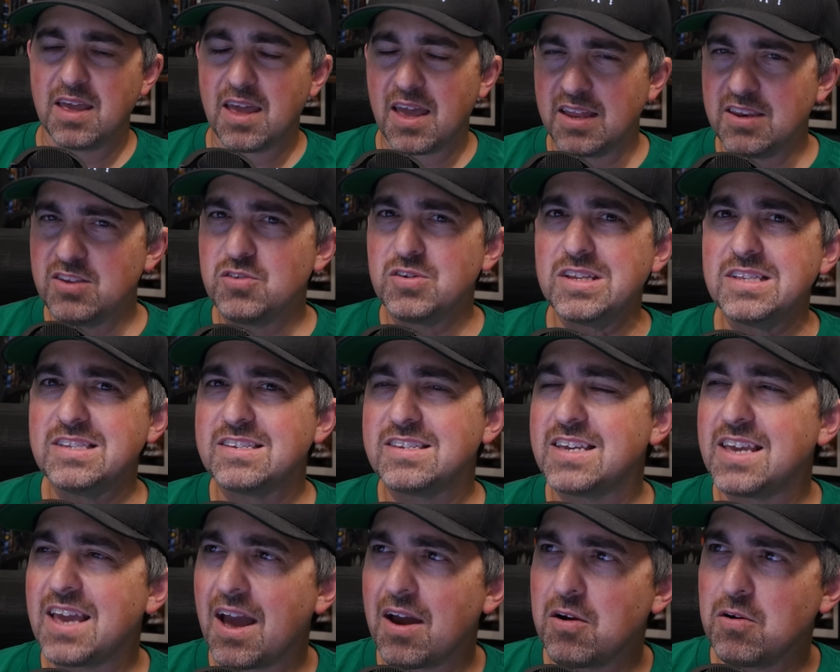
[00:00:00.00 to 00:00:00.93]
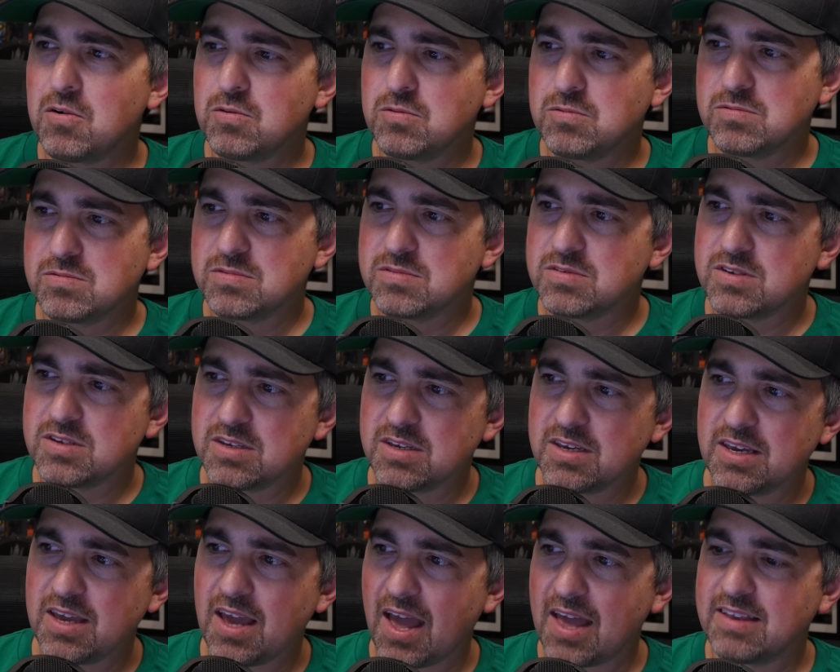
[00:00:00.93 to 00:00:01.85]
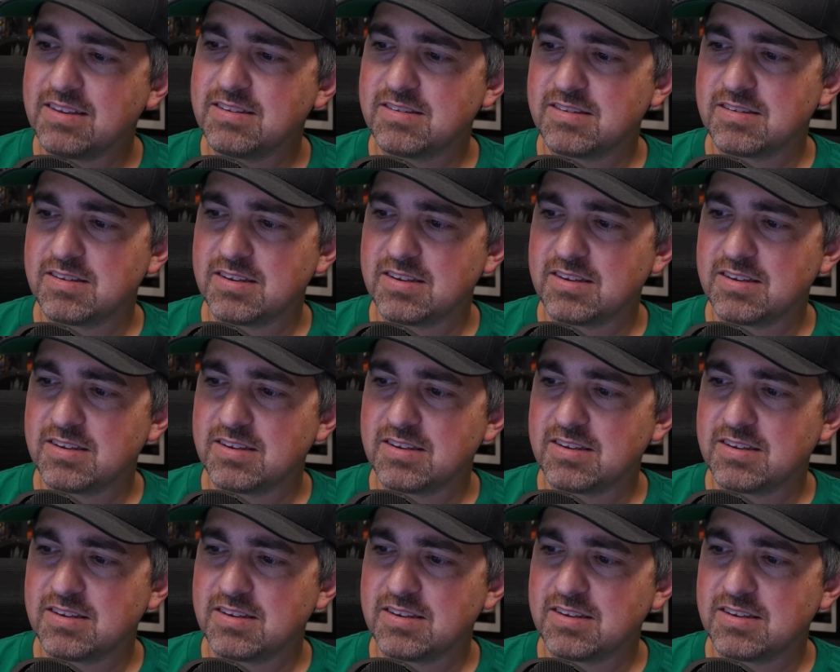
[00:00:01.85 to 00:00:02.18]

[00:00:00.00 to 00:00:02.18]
And you can see how he has